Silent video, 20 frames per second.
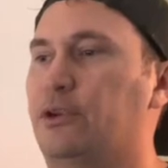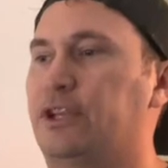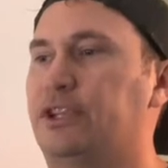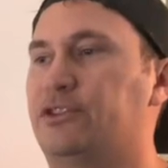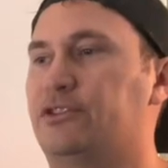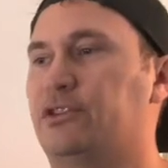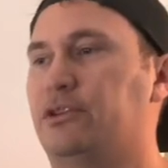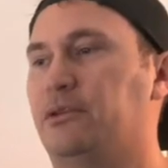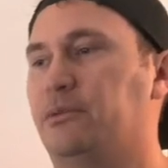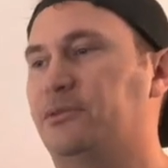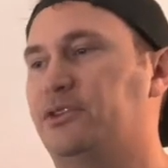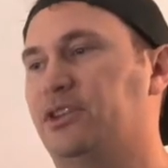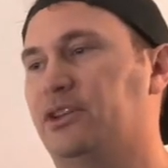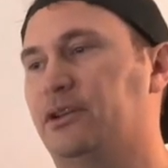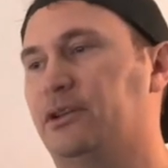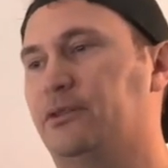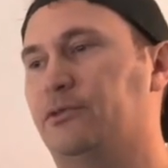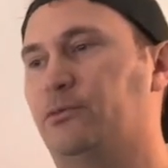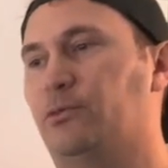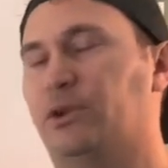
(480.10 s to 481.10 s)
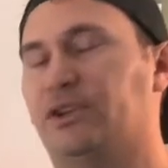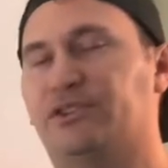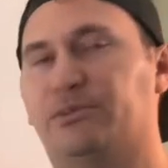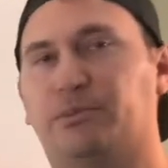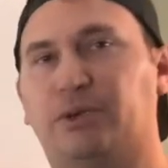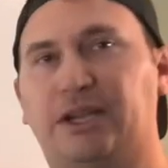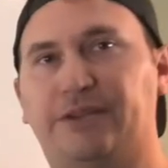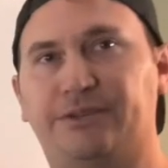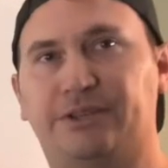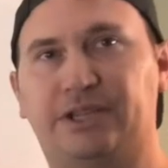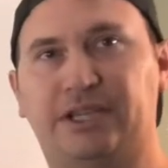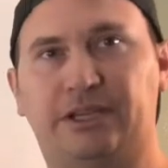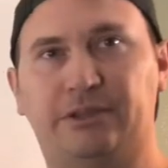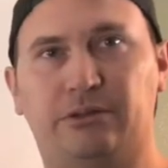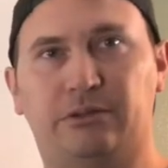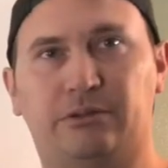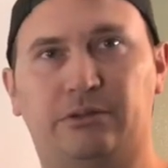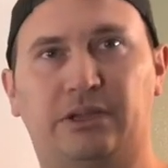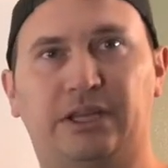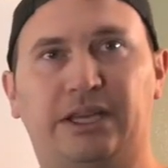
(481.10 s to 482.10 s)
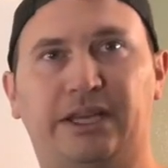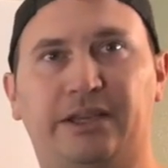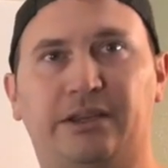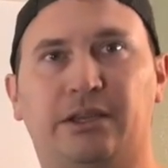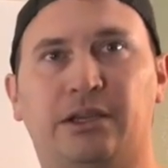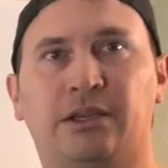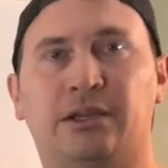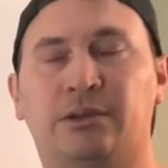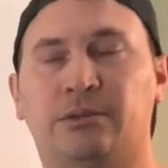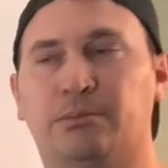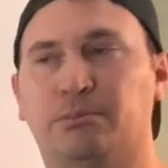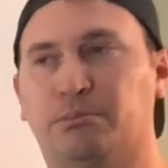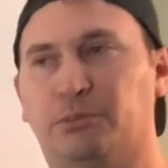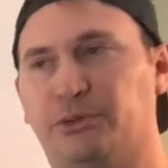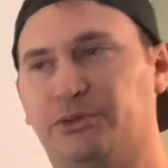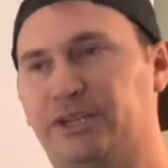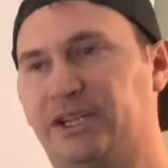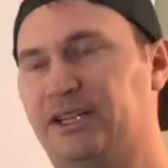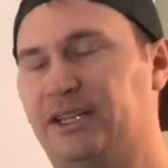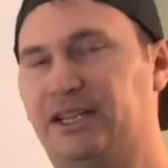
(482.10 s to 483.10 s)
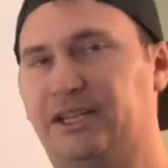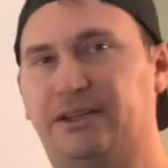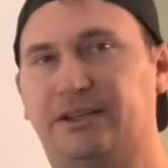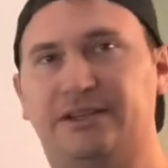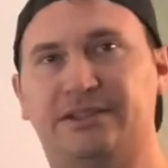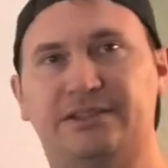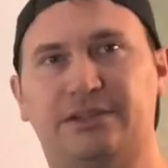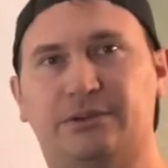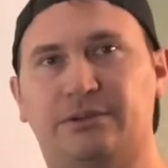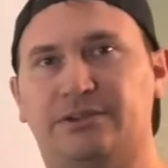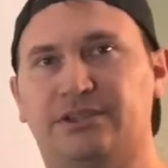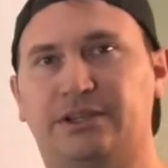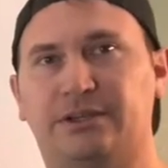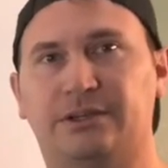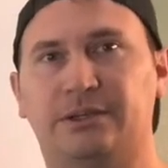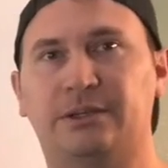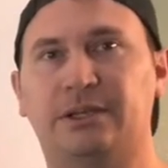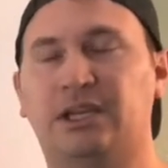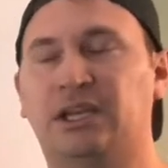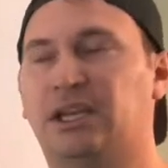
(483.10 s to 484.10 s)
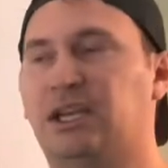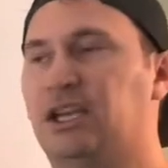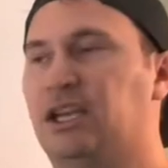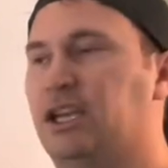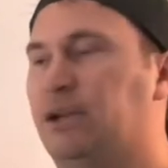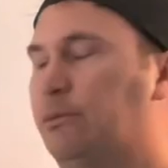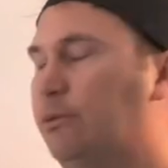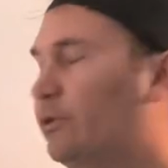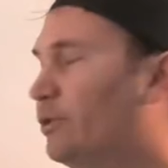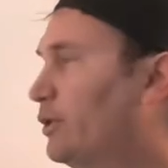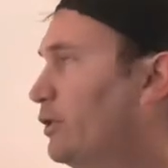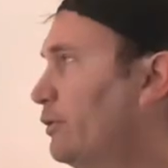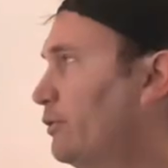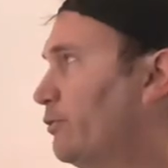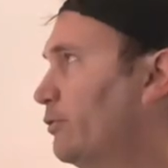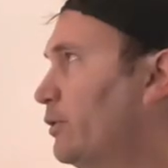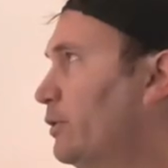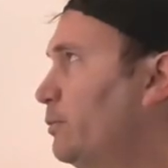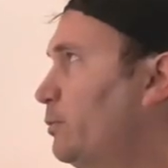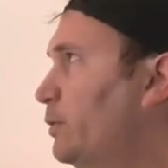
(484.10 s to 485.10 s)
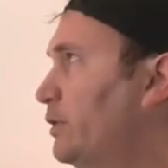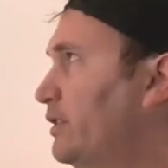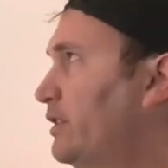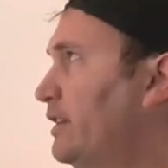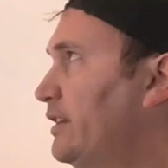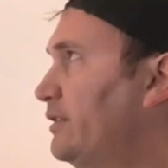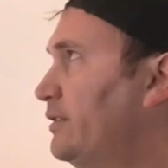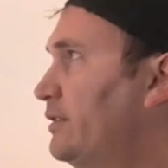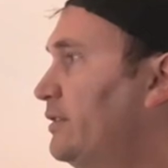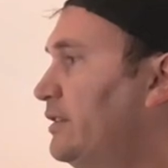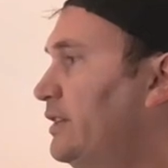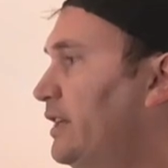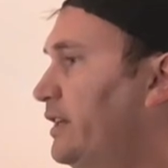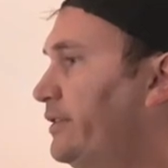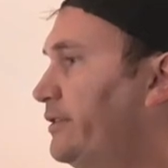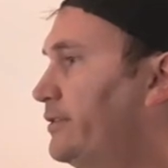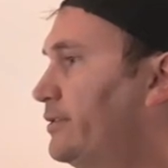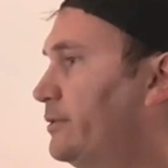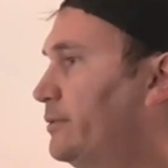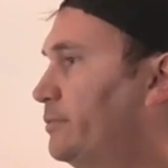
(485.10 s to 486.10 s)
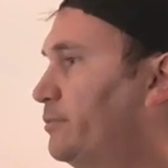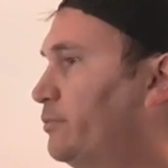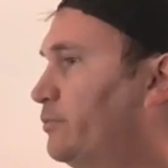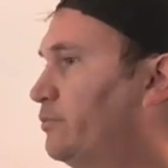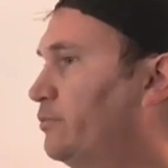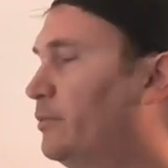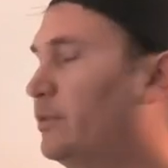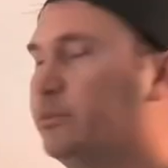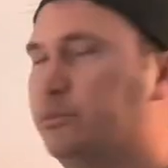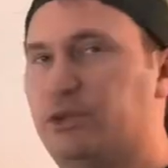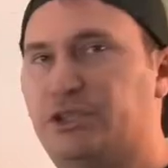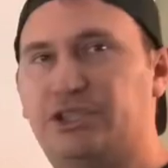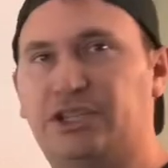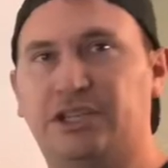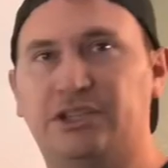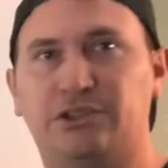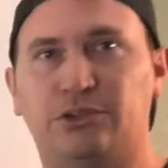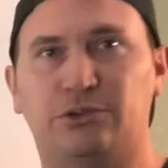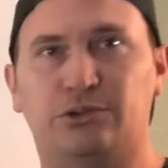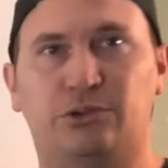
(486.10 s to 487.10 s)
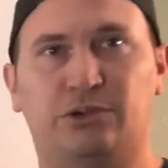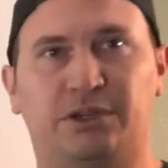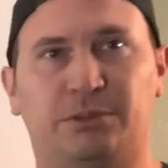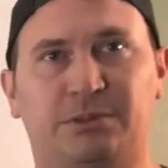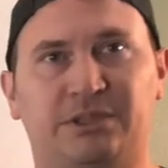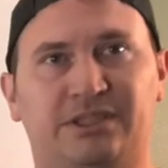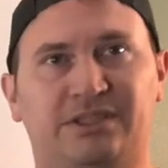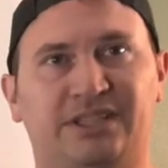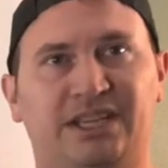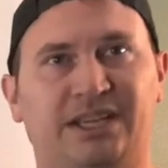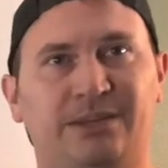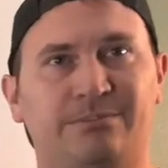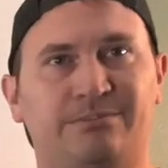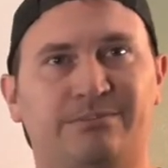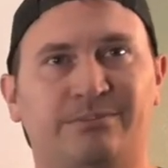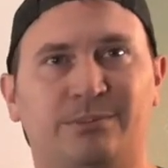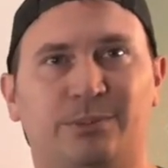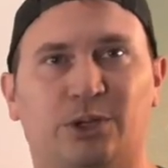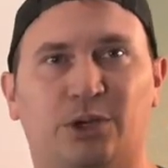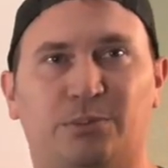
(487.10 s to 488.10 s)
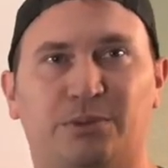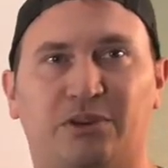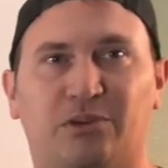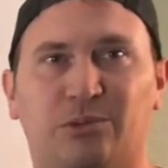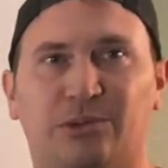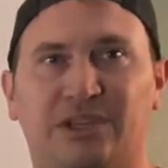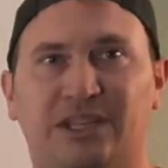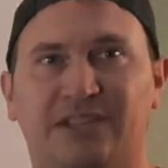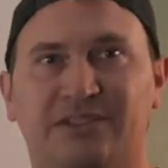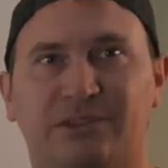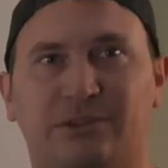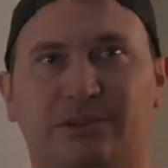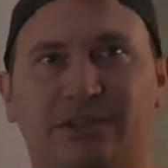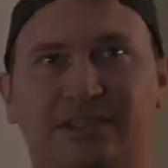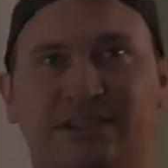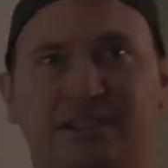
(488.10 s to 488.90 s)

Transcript: in terms of what does a private cloud look like, multi-cloud, et cetera, and we'll go from one thing to the next. Appreciate you joining me today. Hope everyone has a great